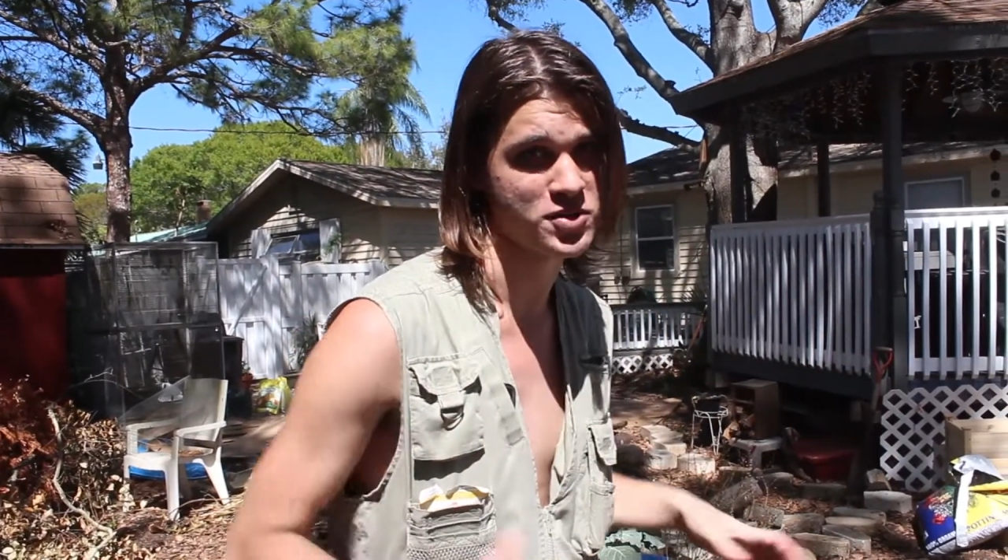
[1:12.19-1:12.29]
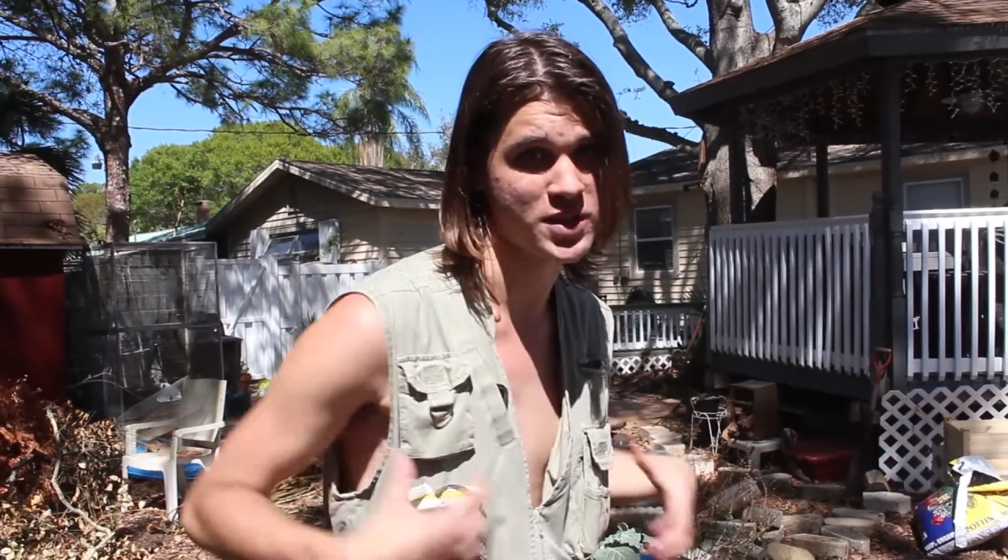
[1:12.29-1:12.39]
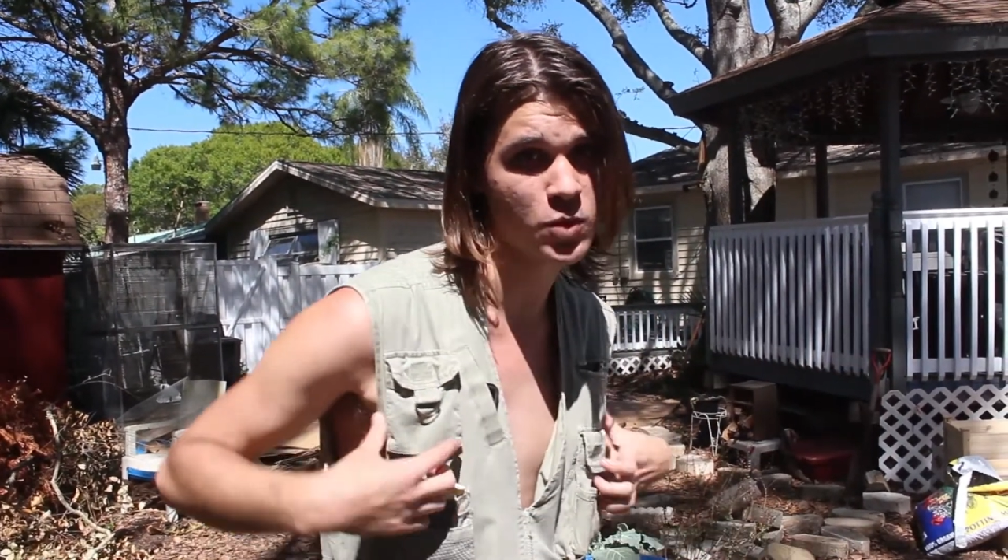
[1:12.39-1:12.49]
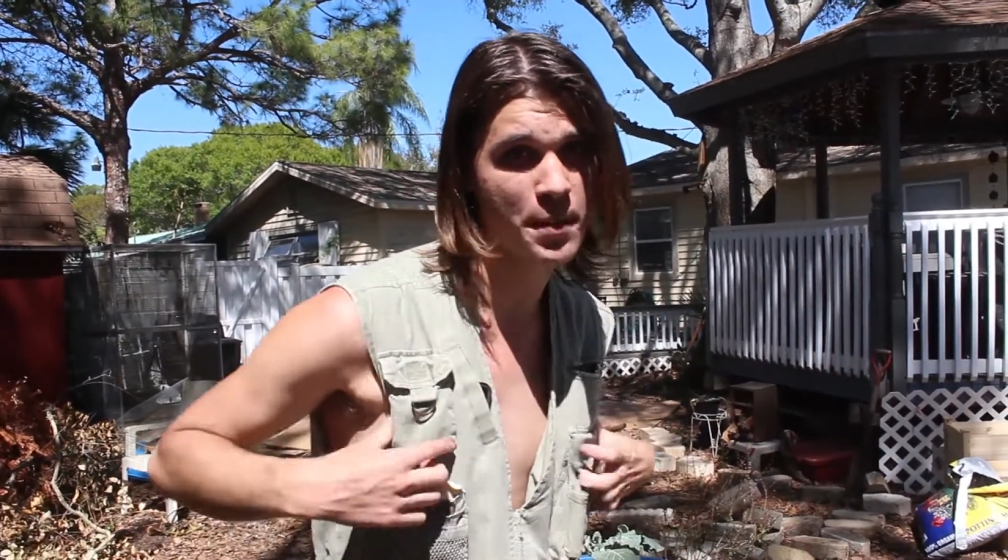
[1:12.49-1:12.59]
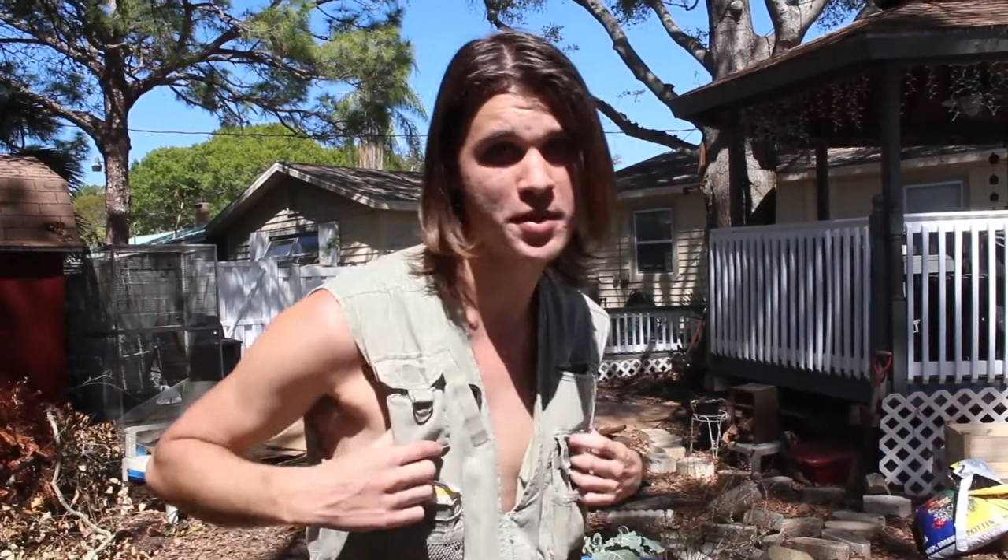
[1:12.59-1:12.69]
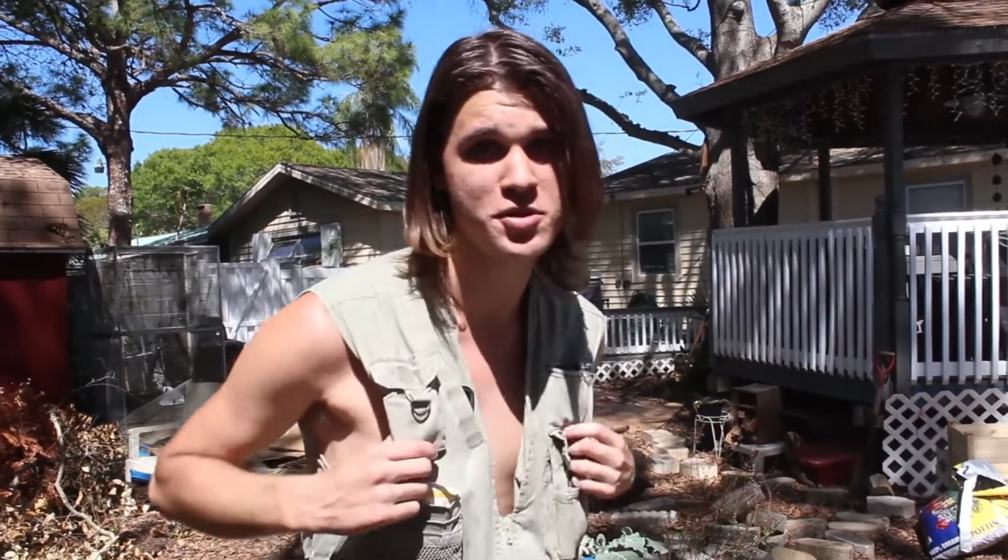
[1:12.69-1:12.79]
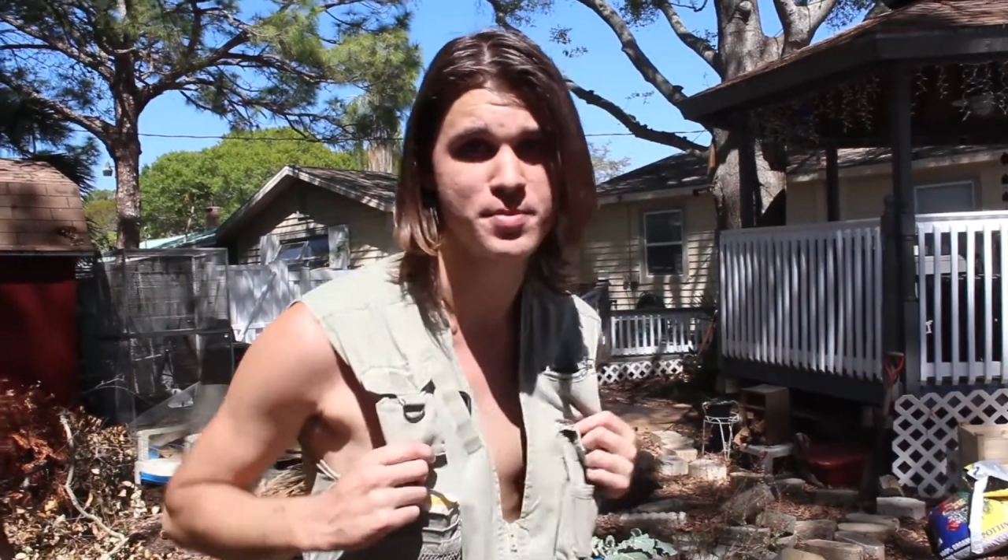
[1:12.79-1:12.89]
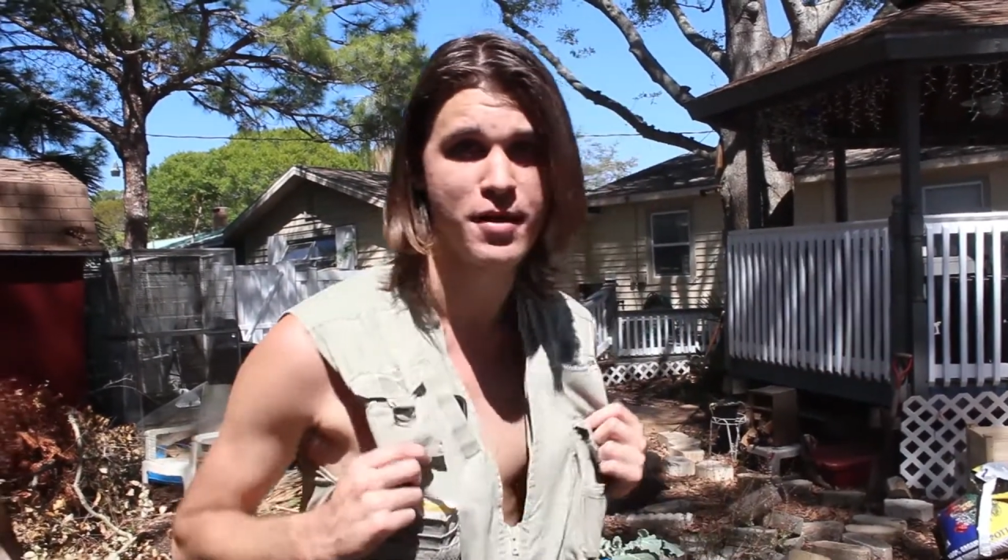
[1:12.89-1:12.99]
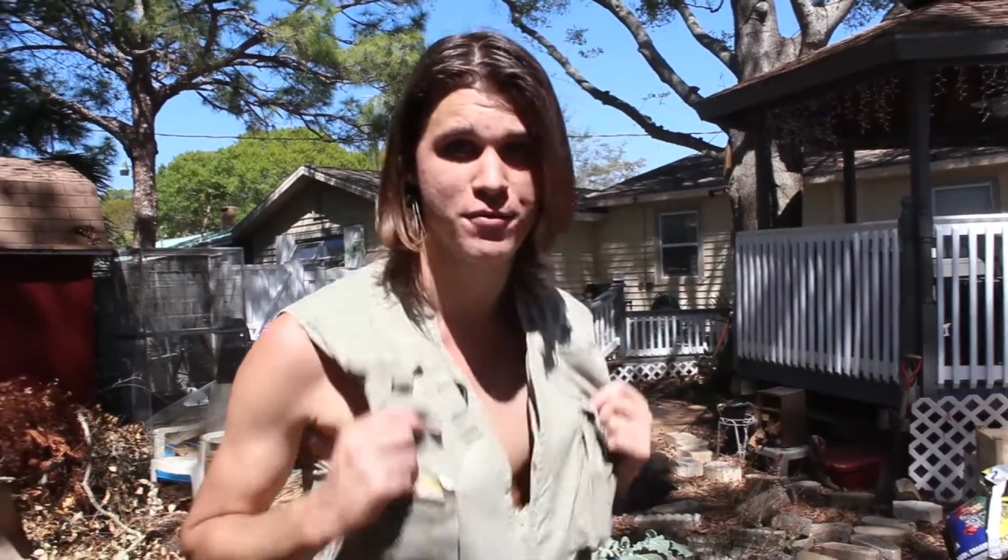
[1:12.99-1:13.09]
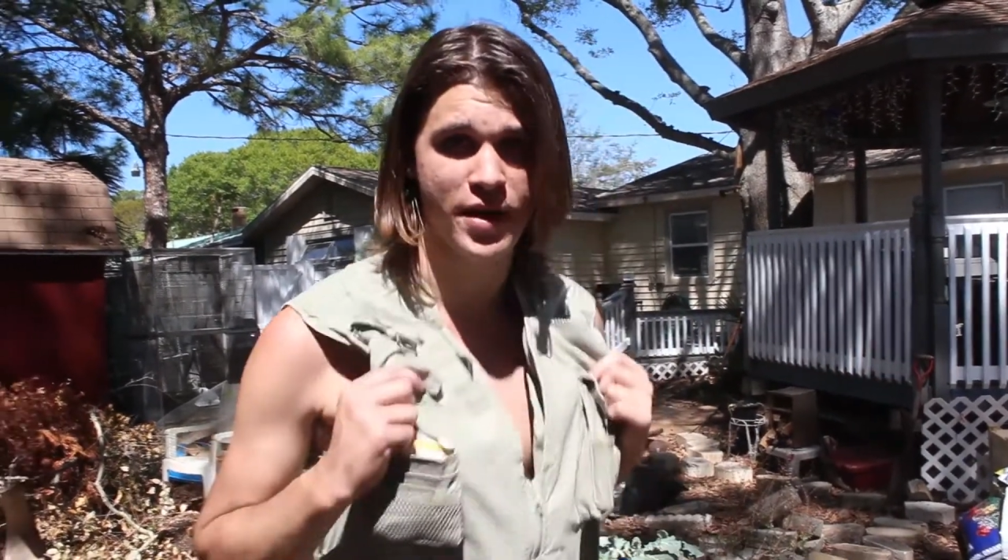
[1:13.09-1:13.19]
So that's why I'm gonna use
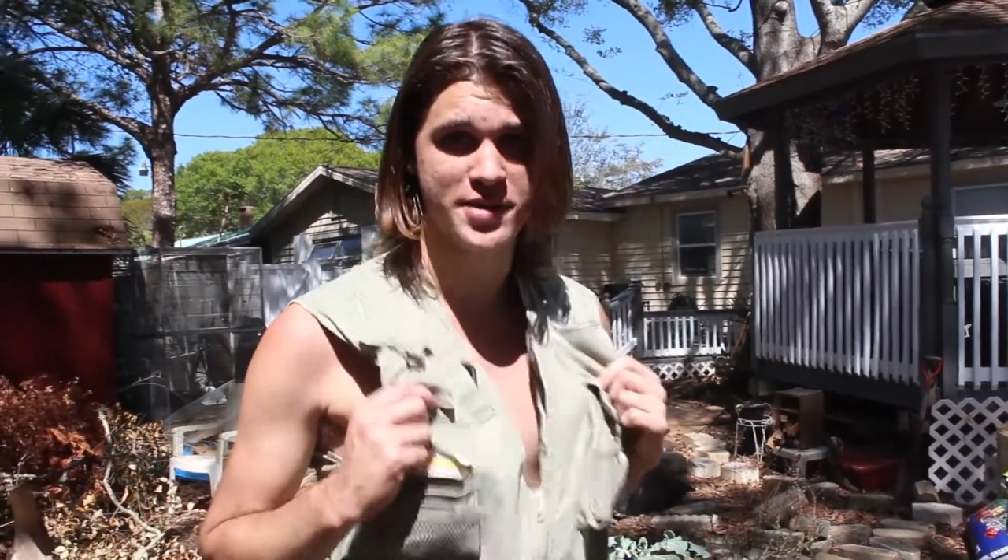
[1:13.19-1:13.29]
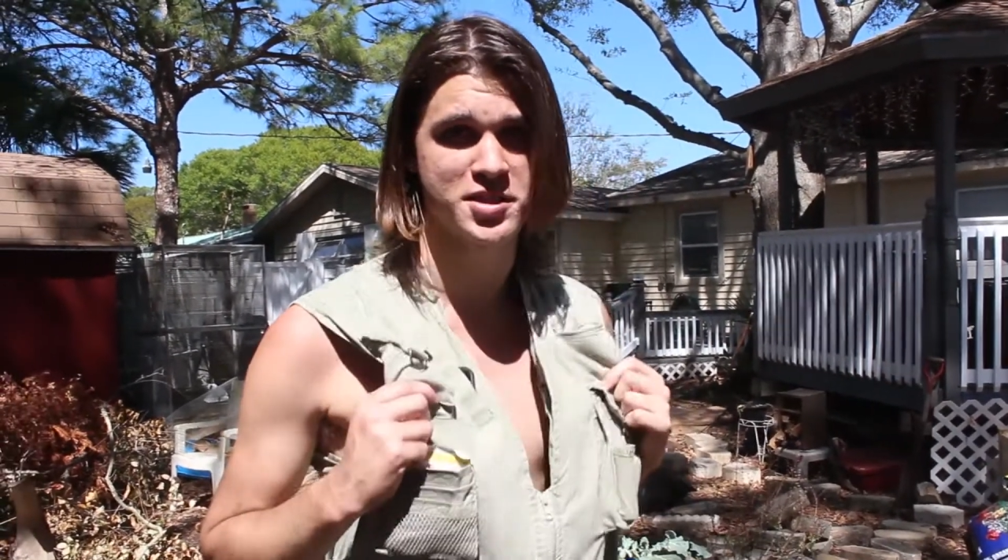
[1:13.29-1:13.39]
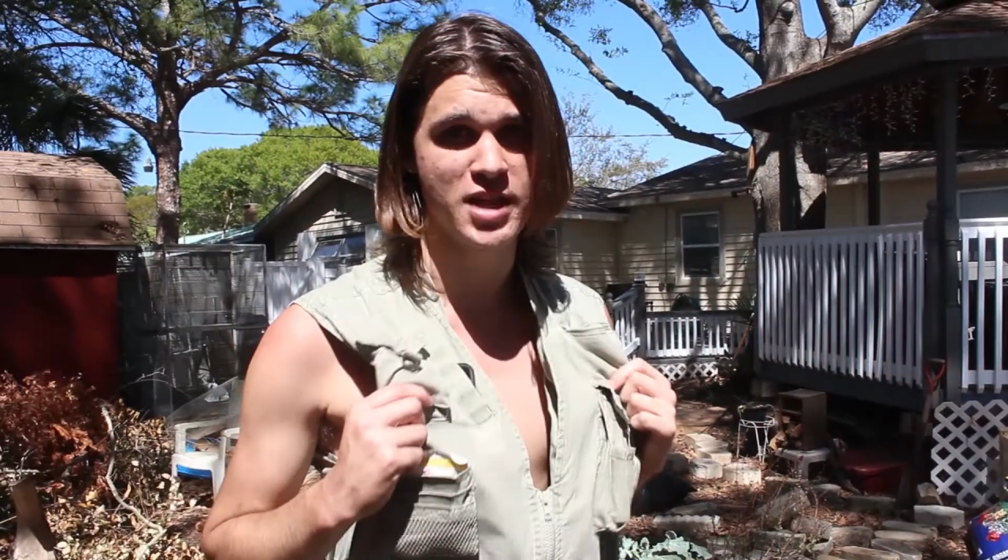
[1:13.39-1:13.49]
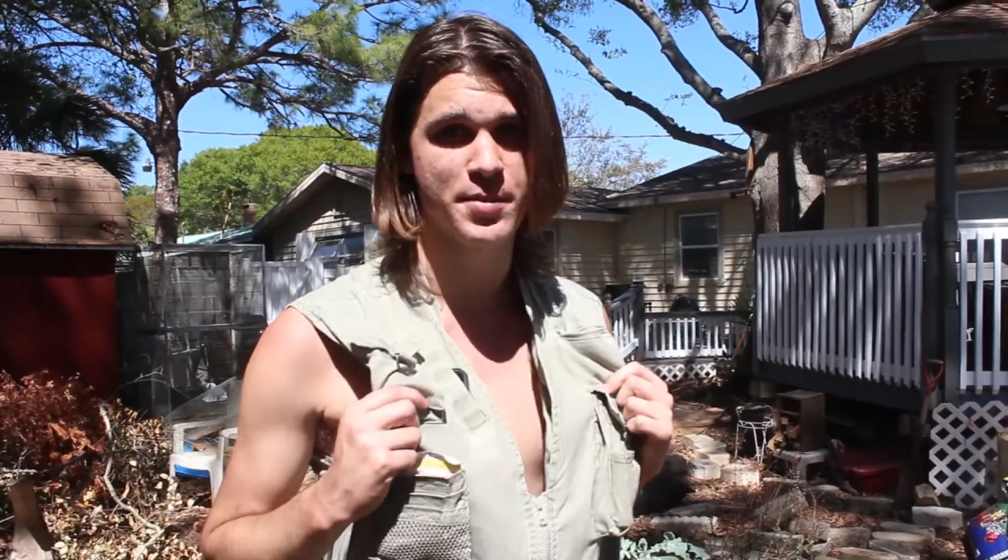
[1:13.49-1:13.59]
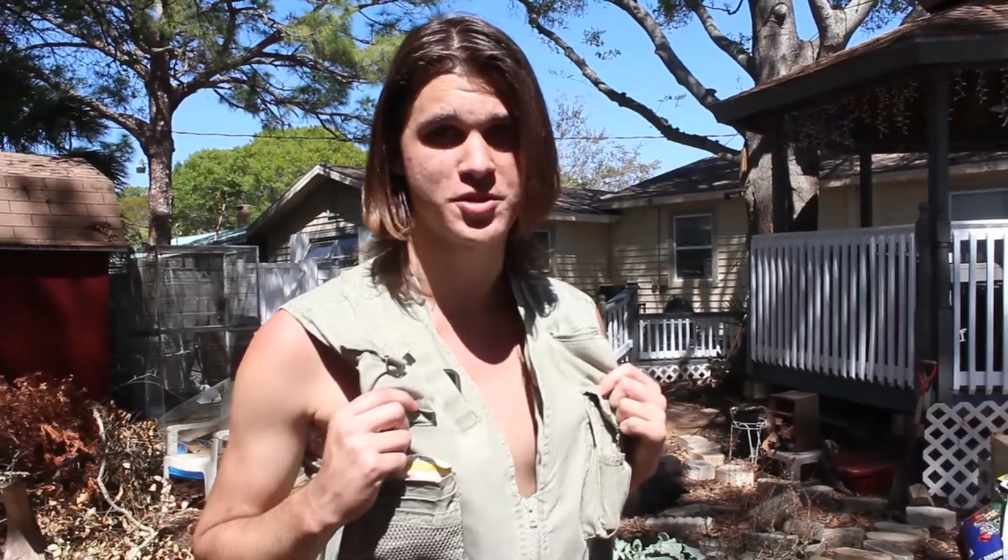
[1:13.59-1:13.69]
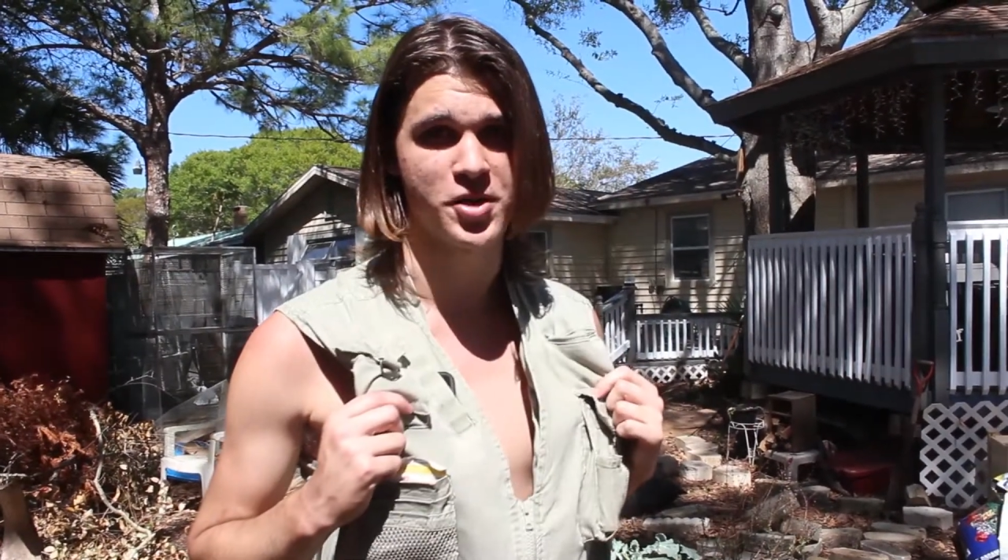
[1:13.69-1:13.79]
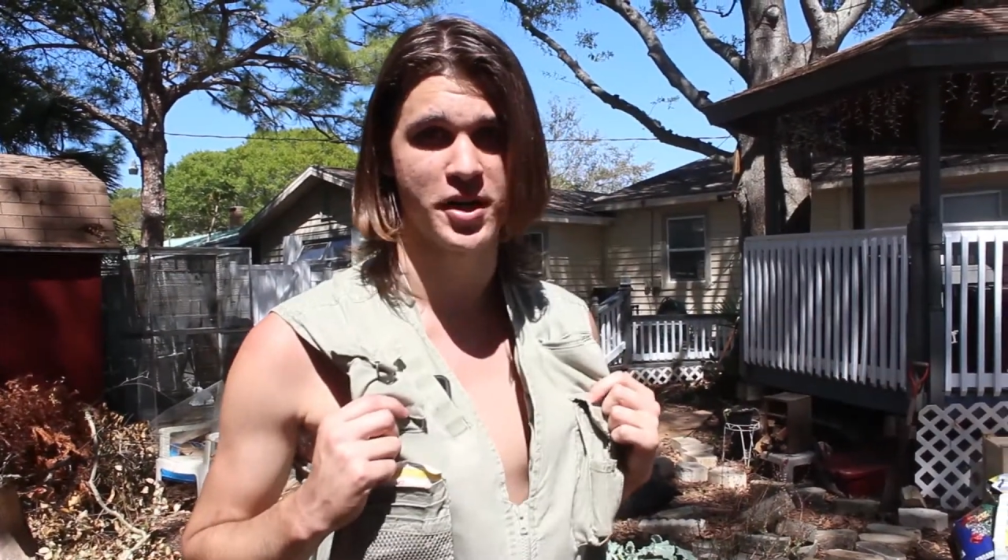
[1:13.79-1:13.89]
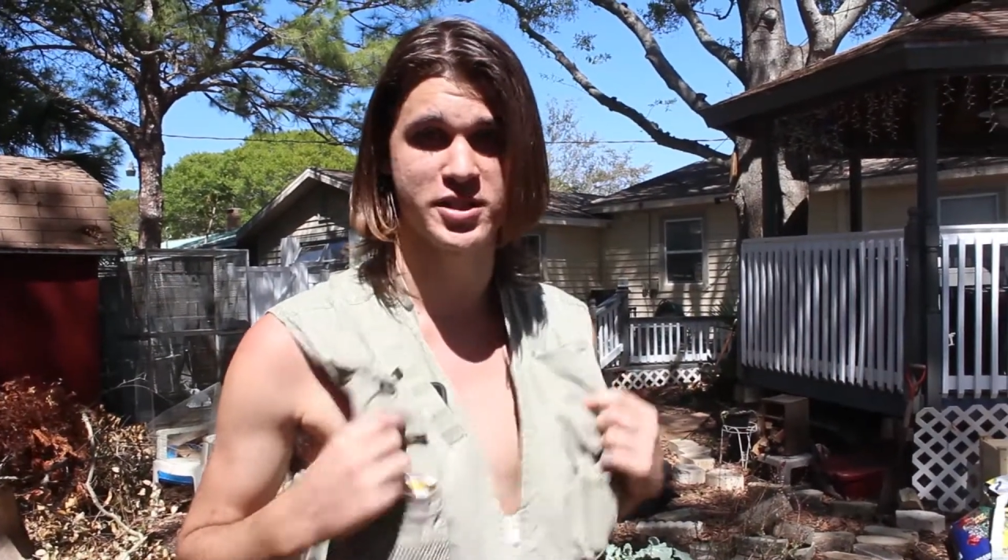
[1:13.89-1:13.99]
my vest to demonstrate it,